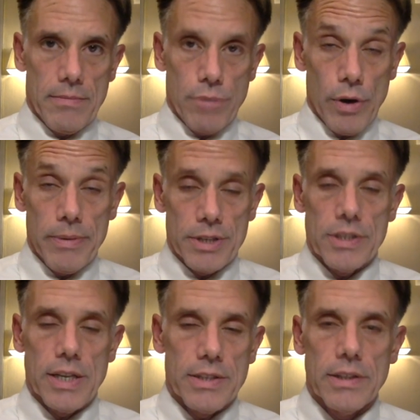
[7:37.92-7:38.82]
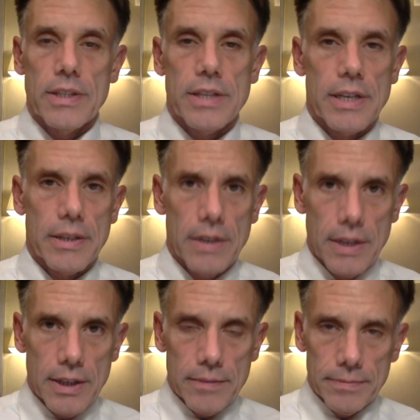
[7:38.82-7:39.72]
prohibitions on soliciting
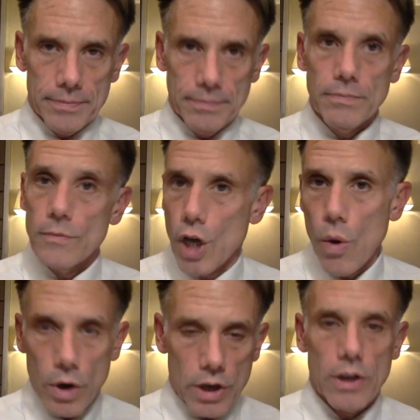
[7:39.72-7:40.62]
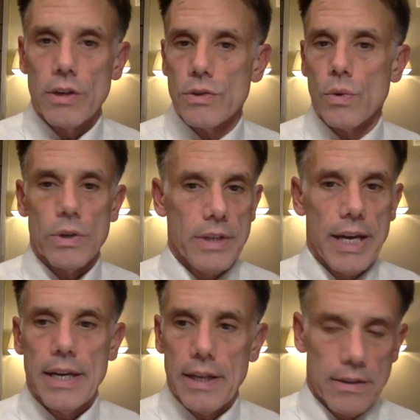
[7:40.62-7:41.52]
coworkers or
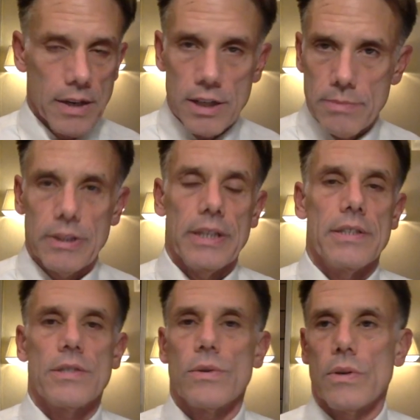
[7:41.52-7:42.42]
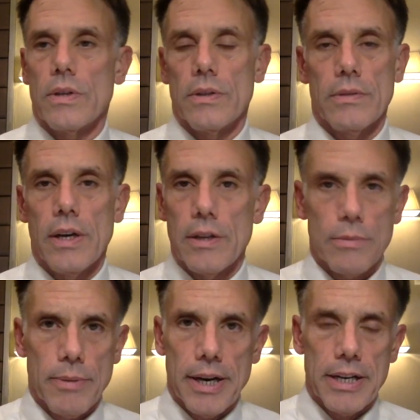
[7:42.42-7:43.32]
taking customer lists or other
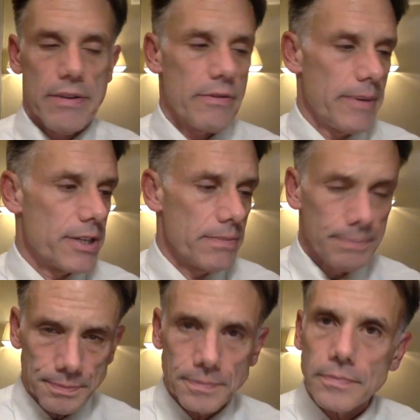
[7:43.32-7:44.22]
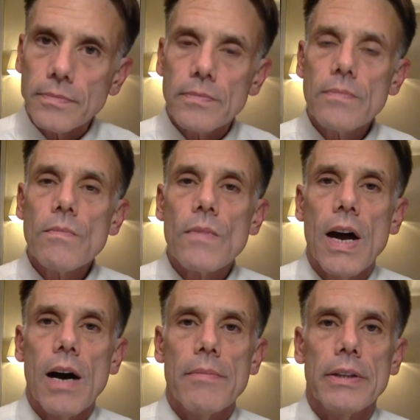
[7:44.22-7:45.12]
proprietary information.
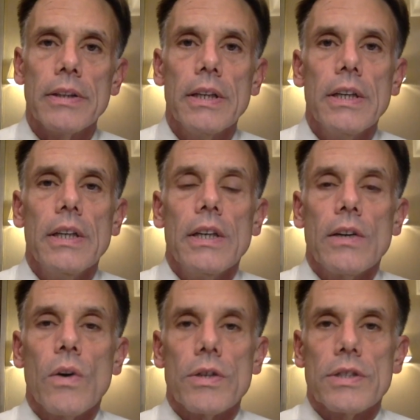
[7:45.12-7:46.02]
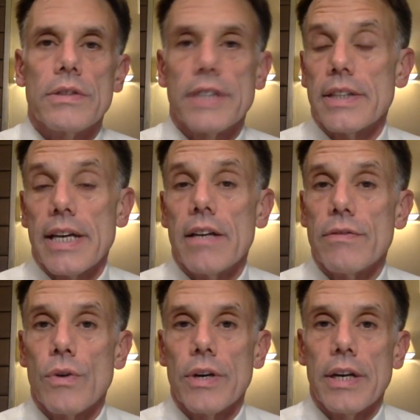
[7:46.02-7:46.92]
And courts in states like
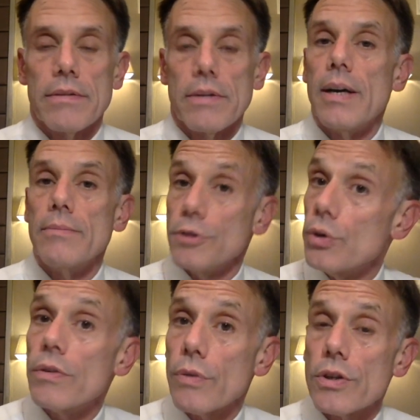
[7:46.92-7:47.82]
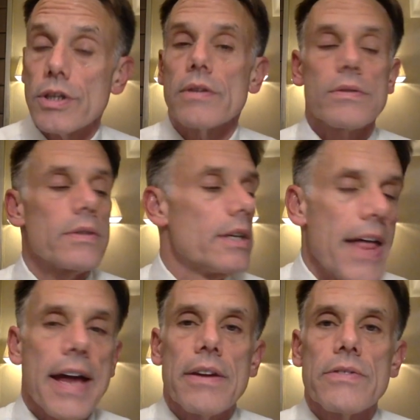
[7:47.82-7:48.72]
California do enforce those.
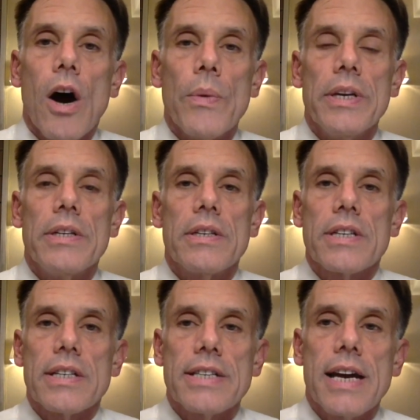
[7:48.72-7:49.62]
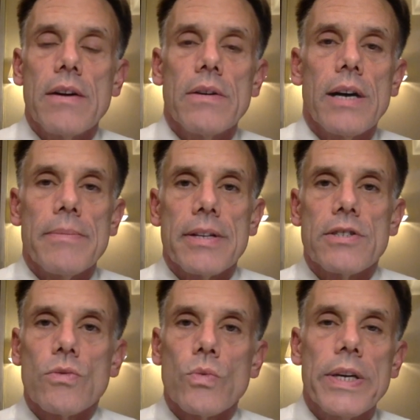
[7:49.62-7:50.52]
That is all we need to discuss now.
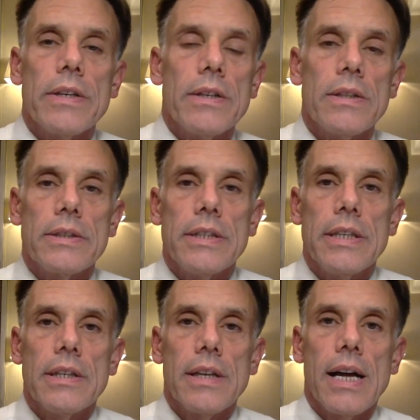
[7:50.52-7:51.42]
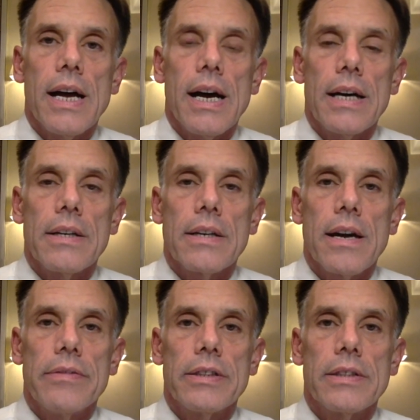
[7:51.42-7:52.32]
That's the real deal on
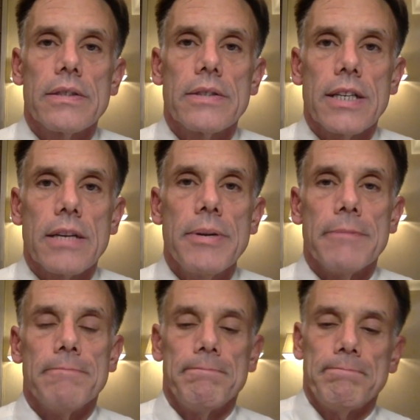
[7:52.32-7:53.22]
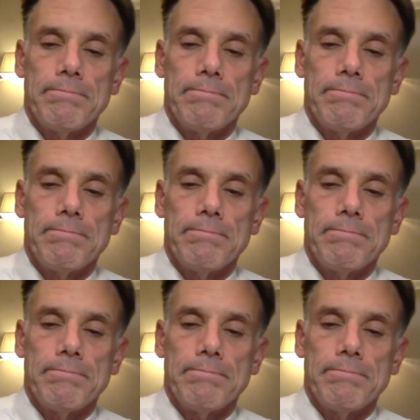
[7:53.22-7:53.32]
covenants not to compete.